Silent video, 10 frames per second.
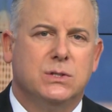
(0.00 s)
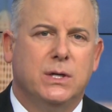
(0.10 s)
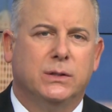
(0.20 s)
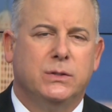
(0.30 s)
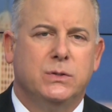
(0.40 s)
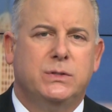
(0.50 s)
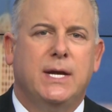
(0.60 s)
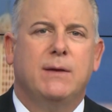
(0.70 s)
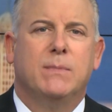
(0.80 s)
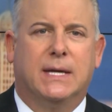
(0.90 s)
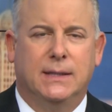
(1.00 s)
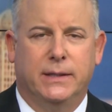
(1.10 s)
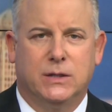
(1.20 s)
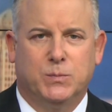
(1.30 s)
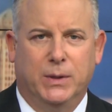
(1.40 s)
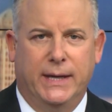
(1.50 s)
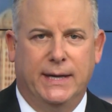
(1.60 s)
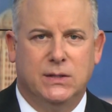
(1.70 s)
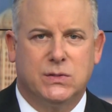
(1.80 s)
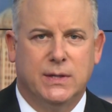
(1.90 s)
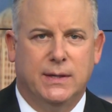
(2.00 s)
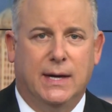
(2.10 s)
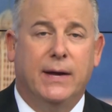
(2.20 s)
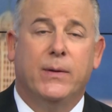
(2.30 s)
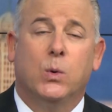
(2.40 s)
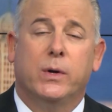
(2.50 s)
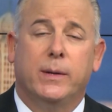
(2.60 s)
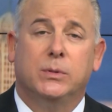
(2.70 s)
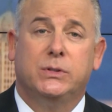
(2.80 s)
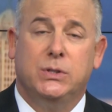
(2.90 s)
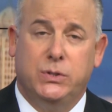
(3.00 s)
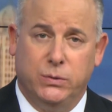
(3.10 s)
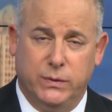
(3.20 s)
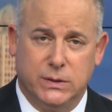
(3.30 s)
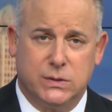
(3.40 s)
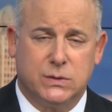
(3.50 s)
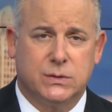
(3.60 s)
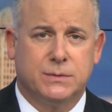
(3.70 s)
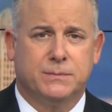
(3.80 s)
Channel 2's Dave McKinley explains how they were able to do this.